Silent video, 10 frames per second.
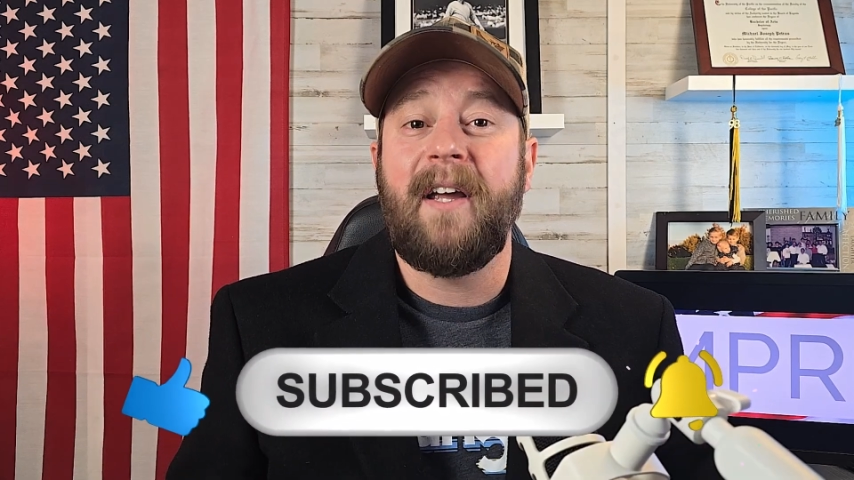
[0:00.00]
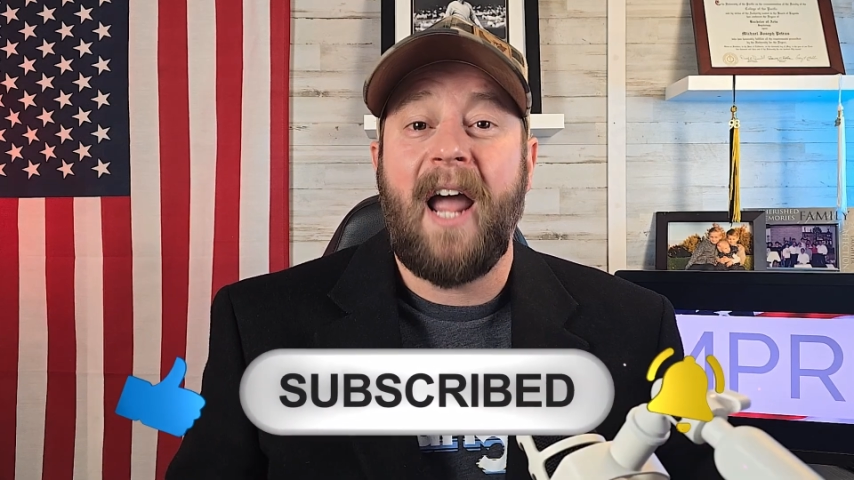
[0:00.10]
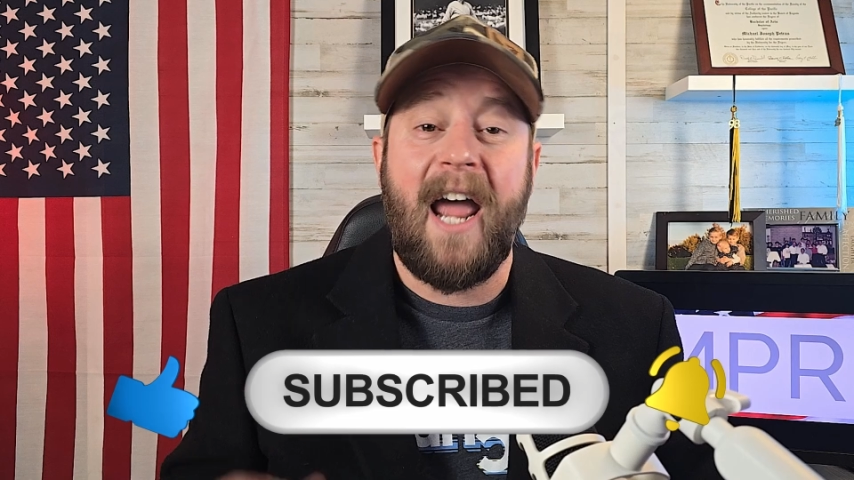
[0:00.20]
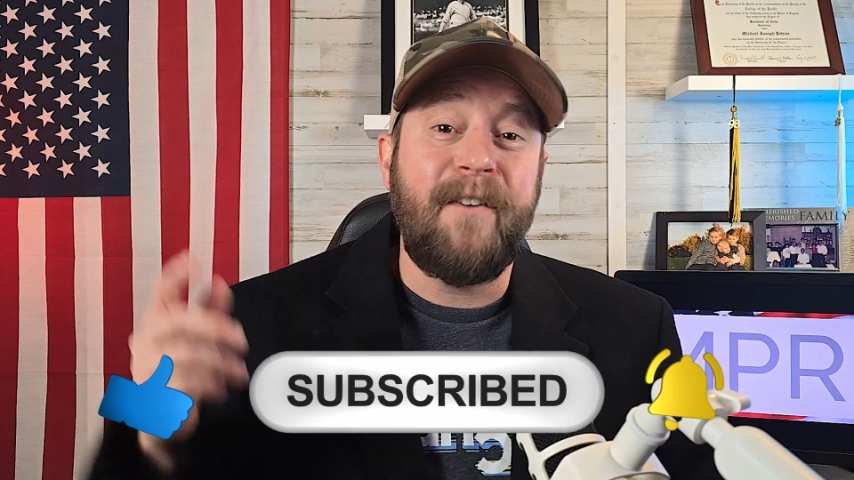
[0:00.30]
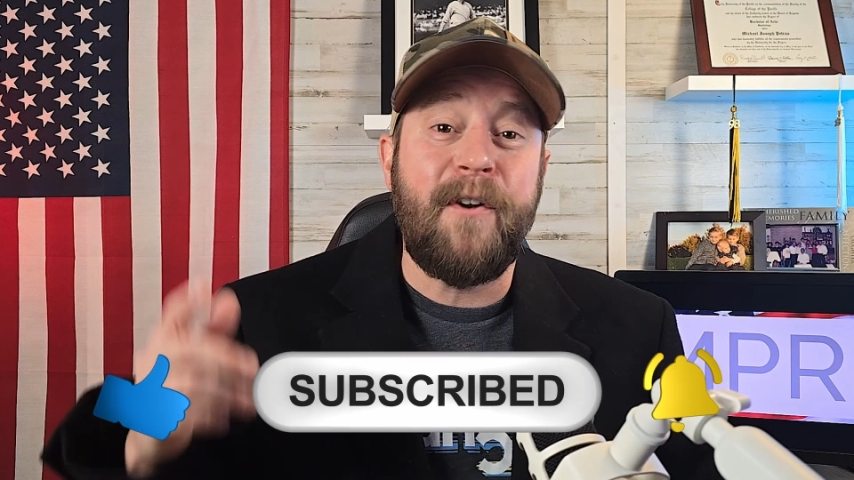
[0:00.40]

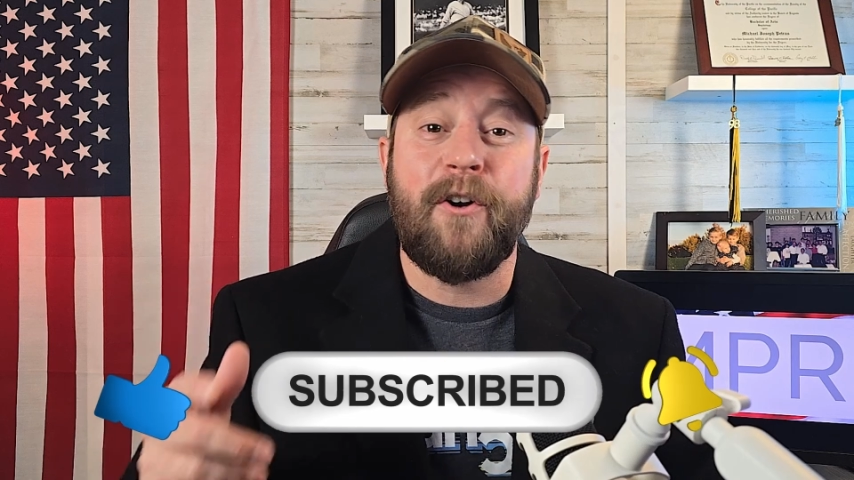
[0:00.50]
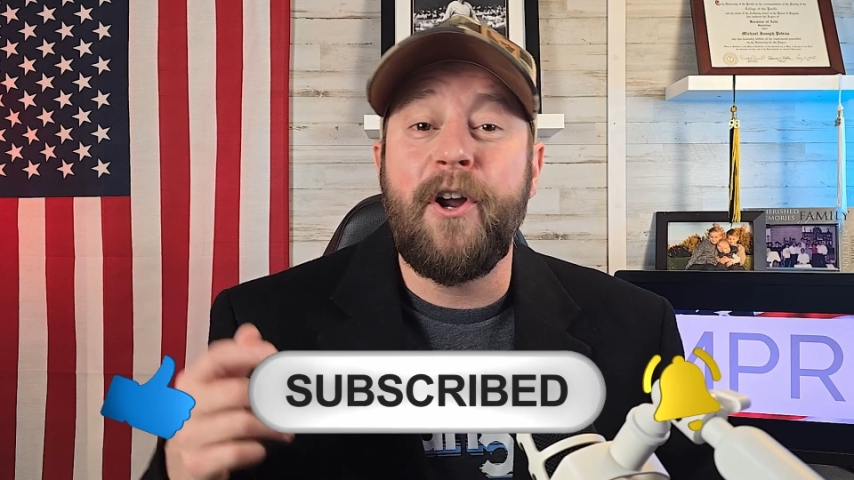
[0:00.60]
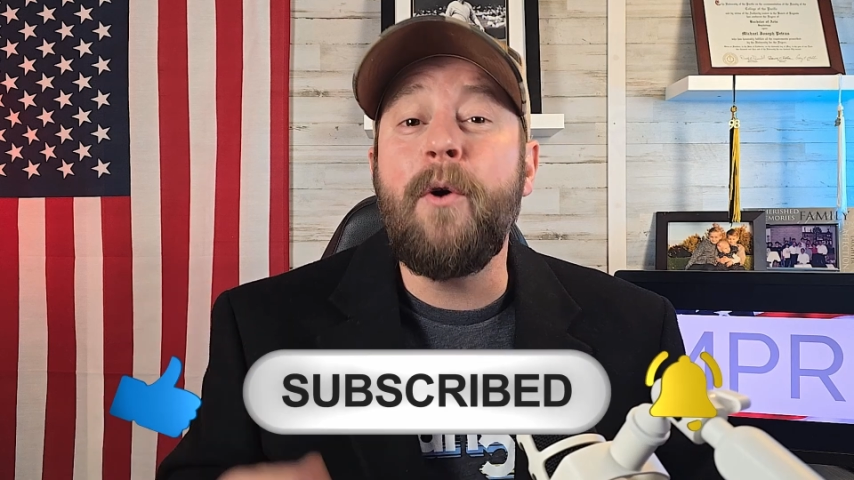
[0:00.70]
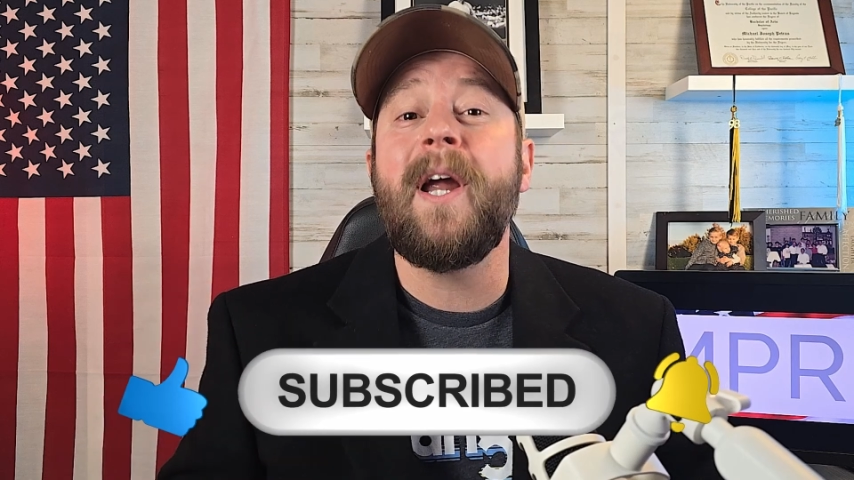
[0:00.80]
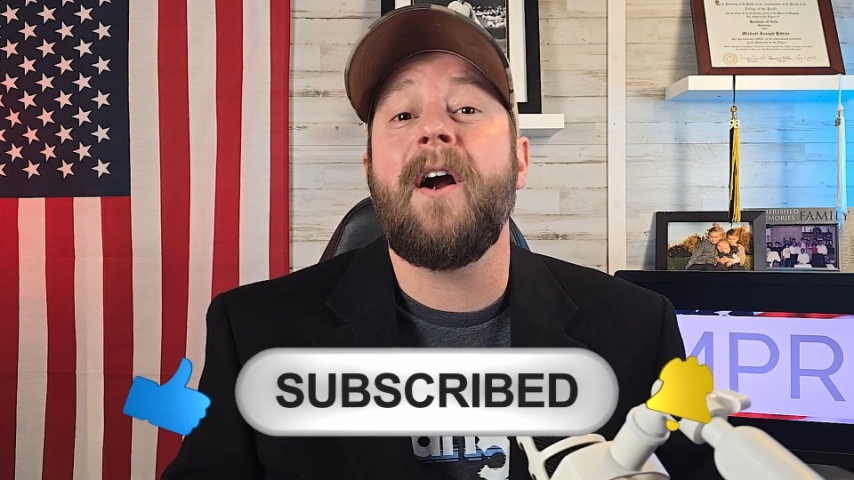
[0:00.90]
And if you're
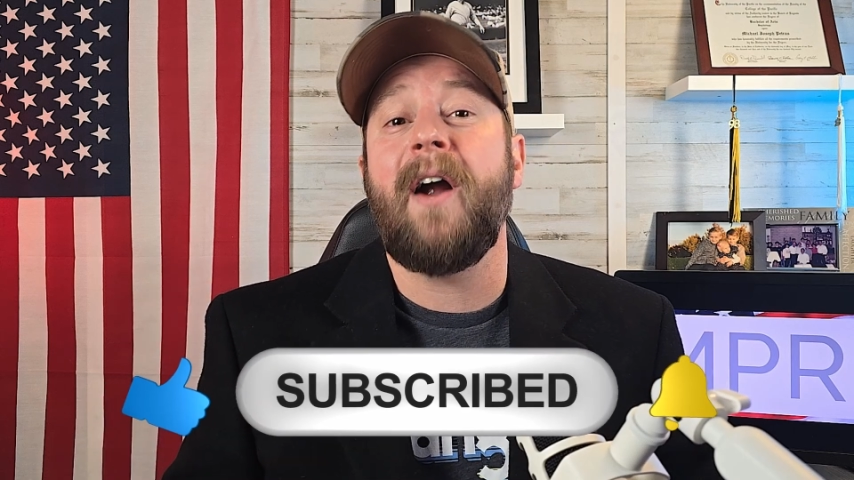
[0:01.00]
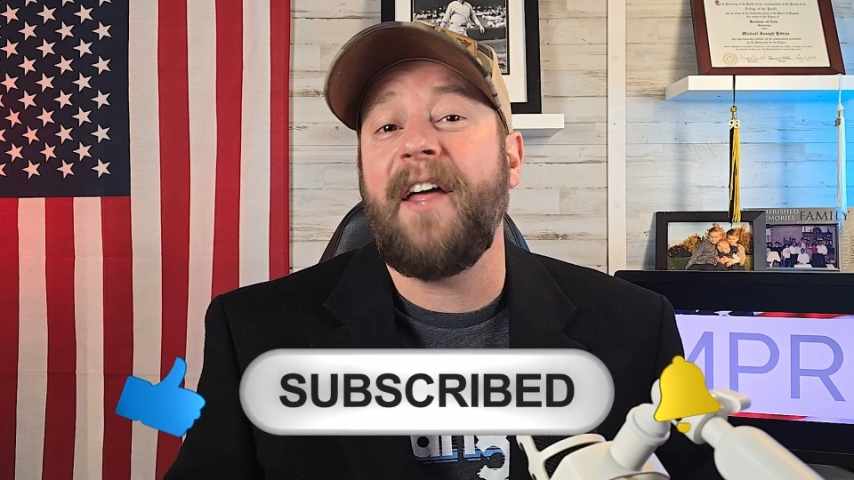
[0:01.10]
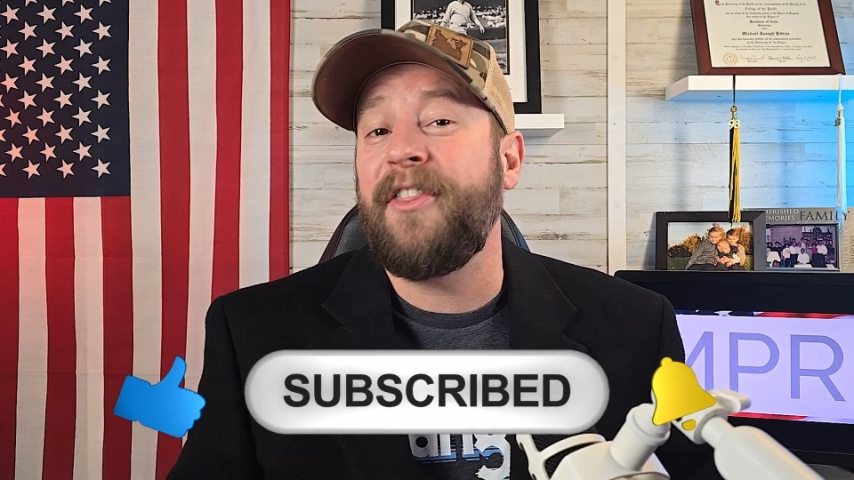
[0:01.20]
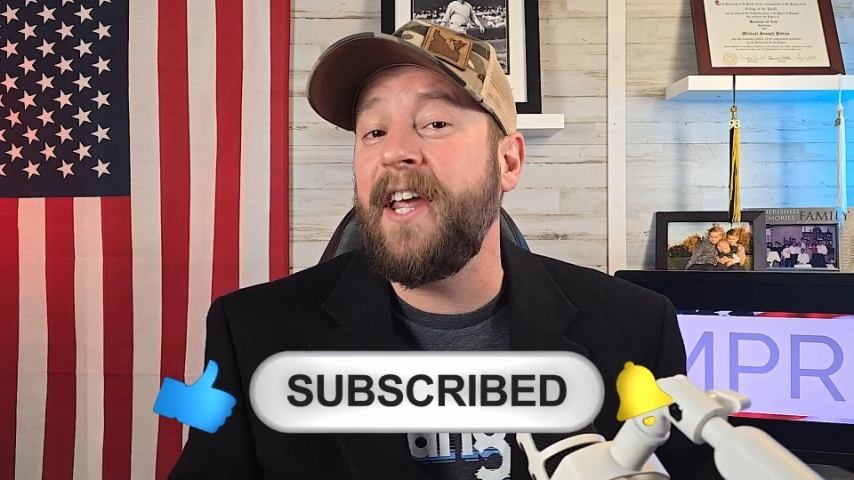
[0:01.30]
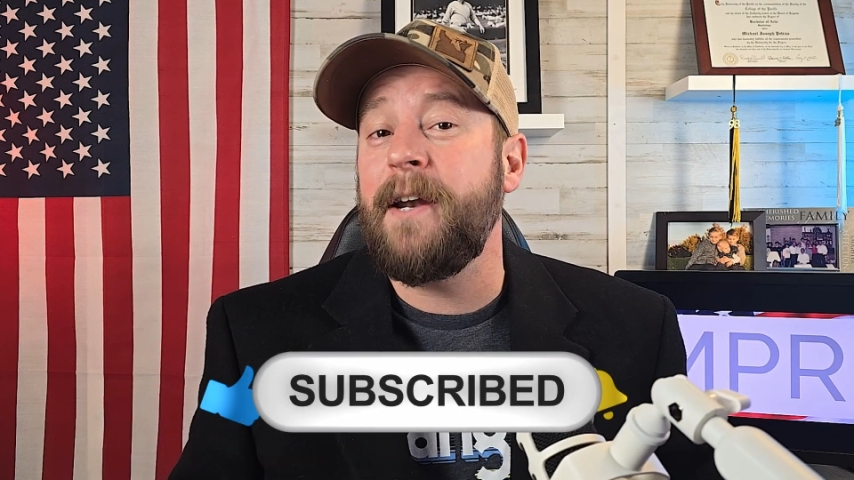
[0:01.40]
new here and
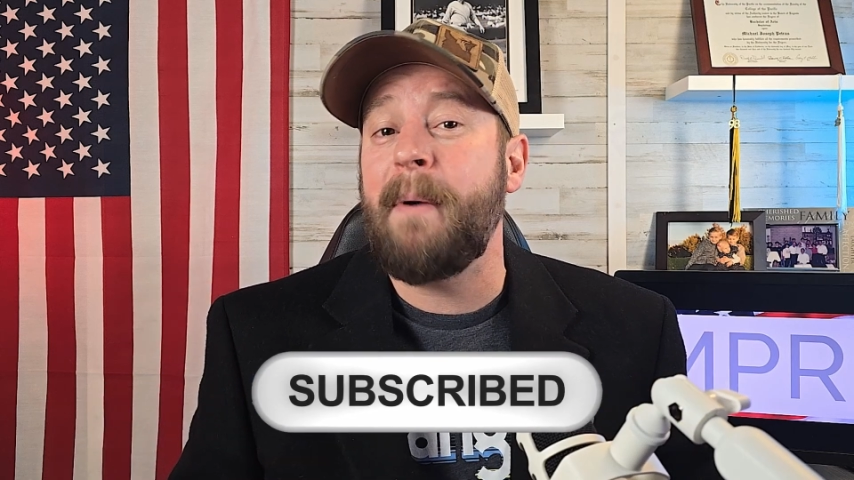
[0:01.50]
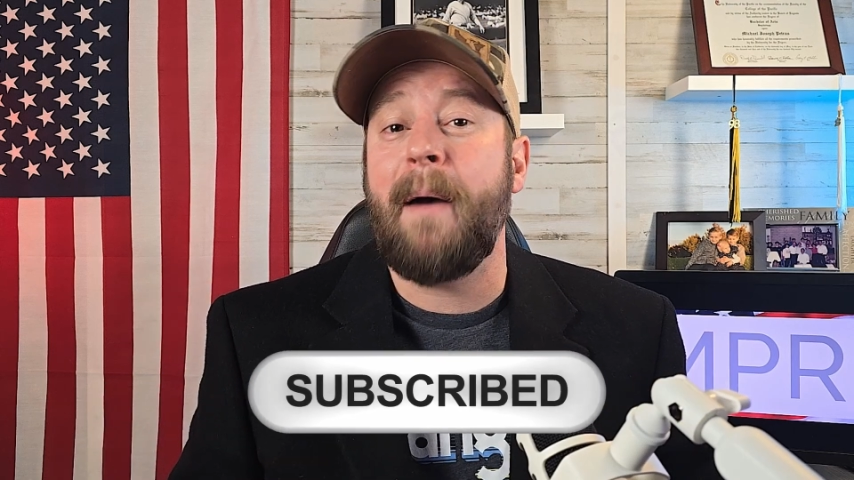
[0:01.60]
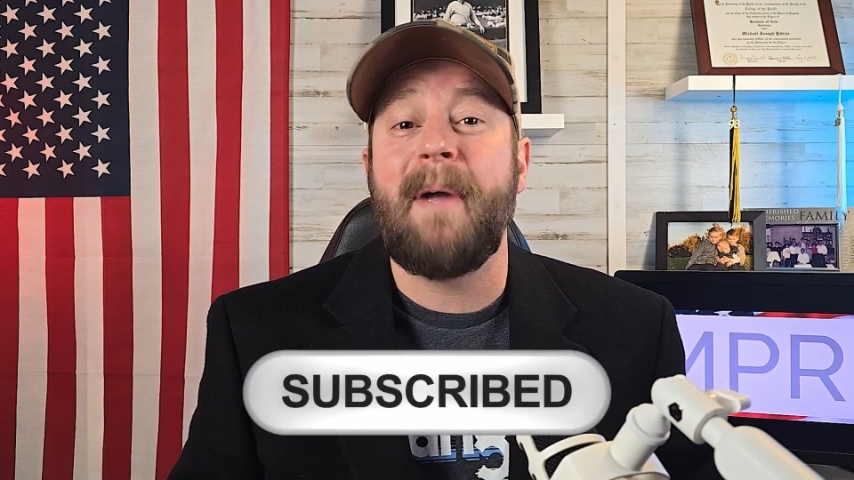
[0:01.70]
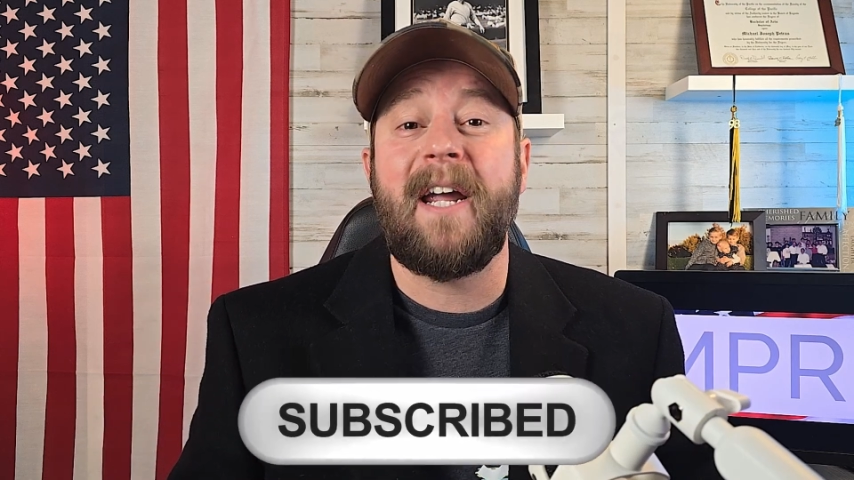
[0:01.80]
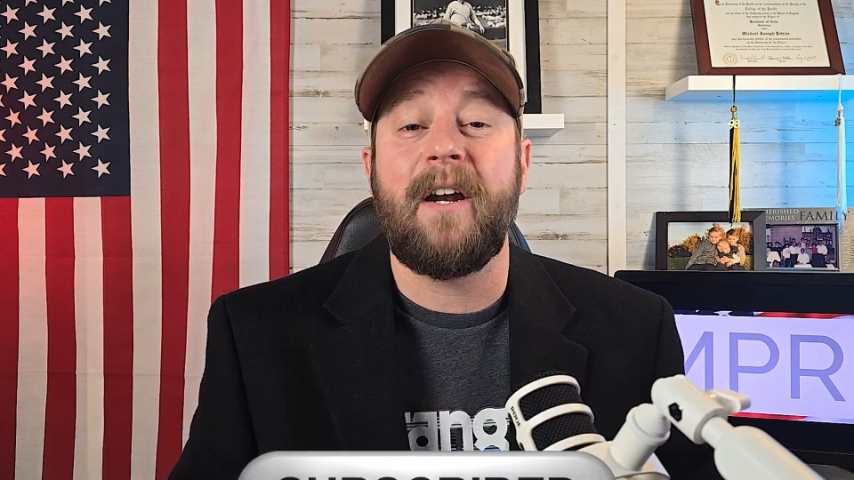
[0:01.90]
thinking about
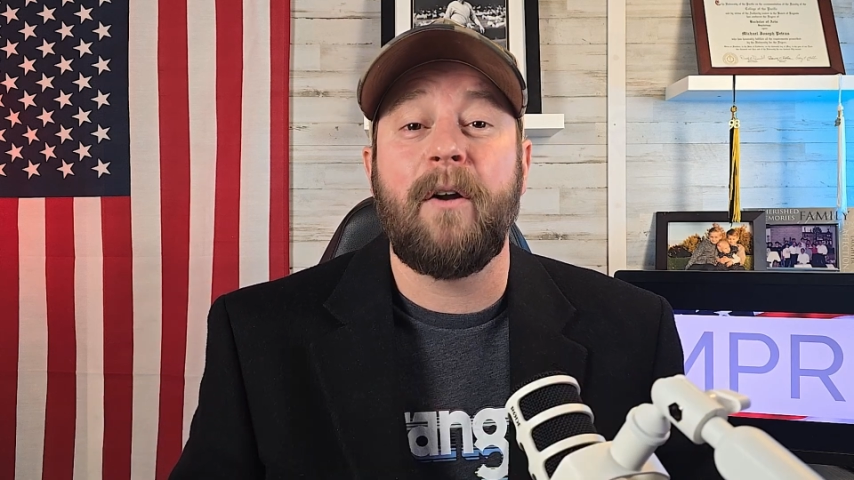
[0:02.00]
making a